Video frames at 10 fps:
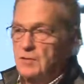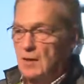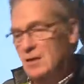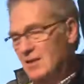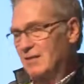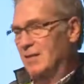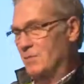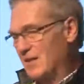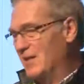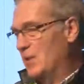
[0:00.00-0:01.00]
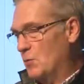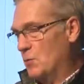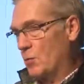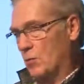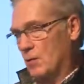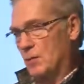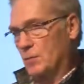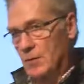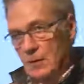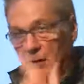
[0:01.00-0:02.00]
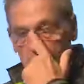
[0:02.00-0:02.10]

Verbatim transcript: starting admittedly with Portland, but